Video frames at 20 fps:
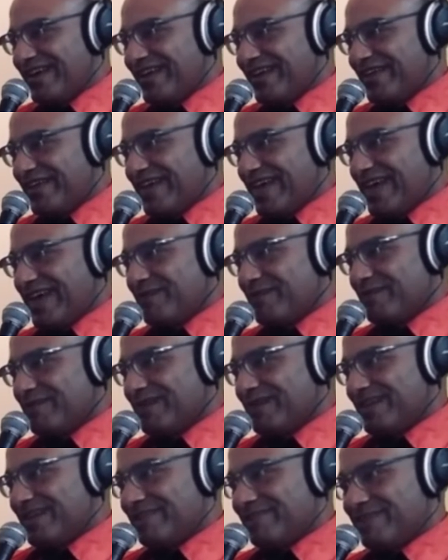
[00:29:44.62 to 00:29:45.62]
The gabbing
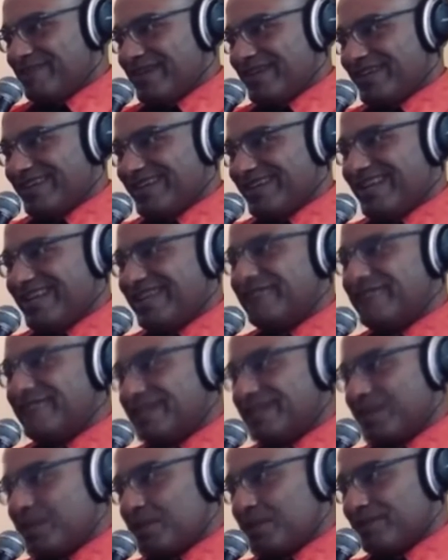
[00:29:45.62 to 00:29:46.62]
might have been an
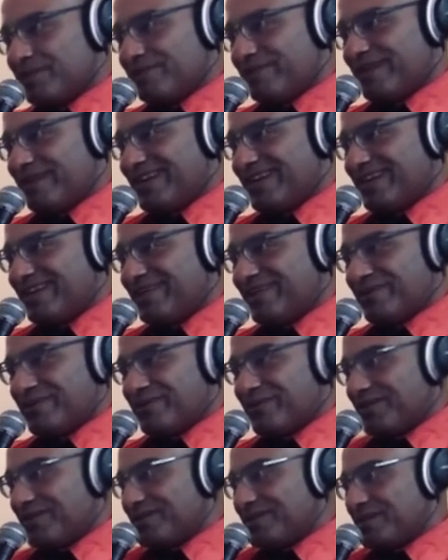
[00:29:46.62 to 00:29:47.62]
invitation to fight, a
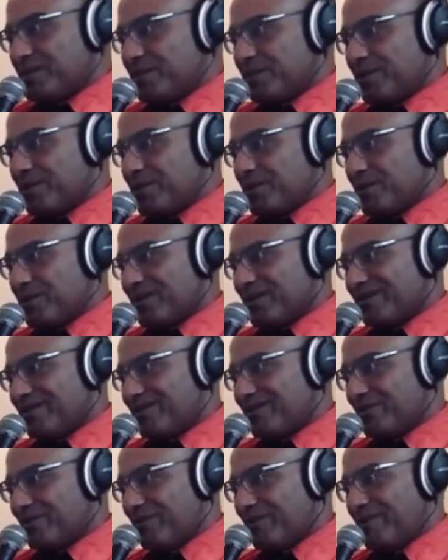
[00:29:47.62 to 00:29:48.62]
request to share a drink,
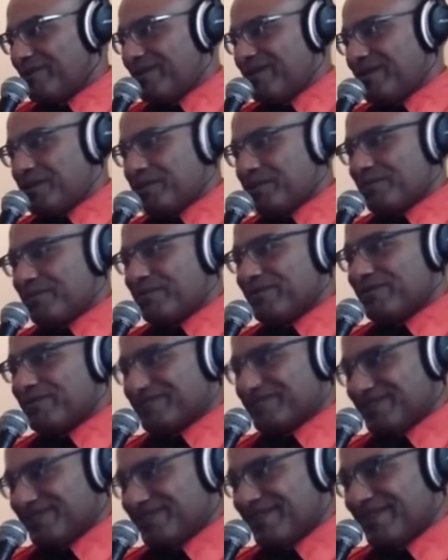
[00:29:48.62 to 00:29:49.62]
or a marriage
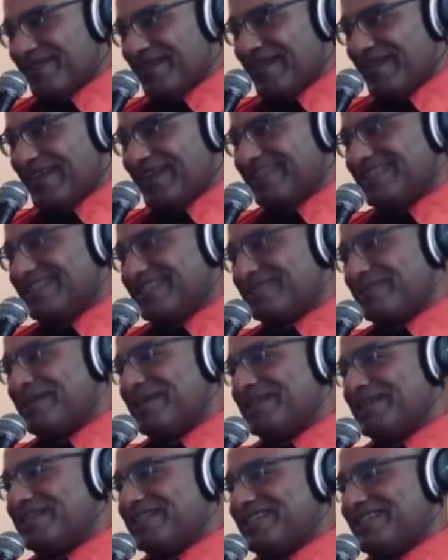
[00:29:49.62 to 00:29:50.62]
proposal.
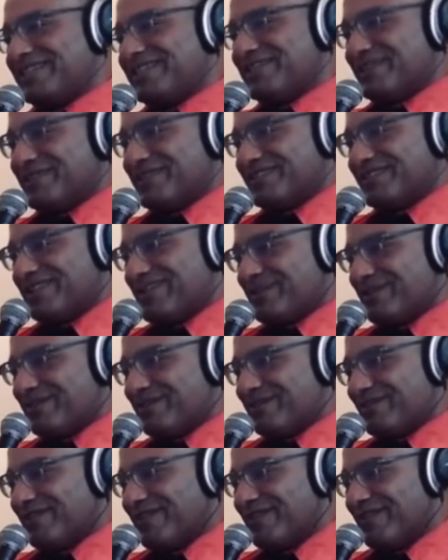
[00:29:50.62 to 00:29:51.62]
Despite his ignorance,
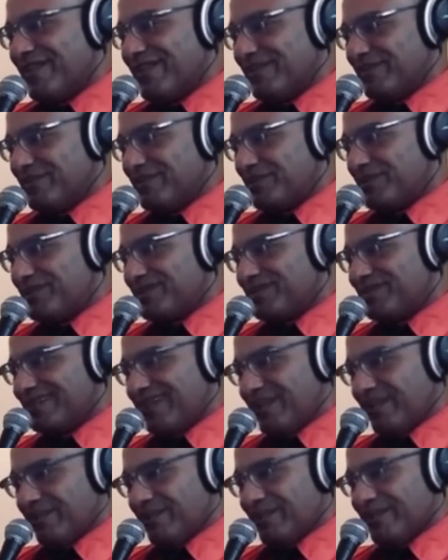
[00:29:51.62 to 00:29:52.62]
however, Luke could
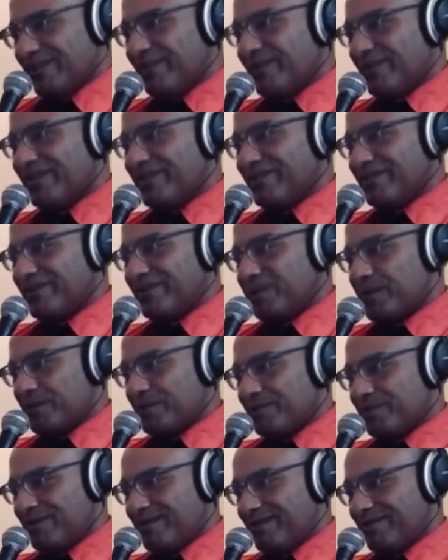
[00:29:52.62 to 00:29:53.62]
tell by the way the creature
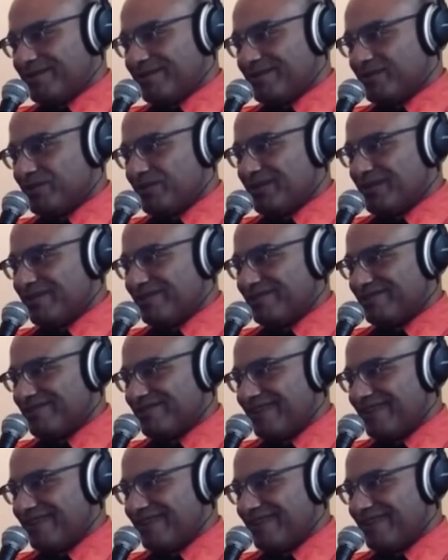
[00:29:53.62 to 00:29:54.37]
bobbed and weaved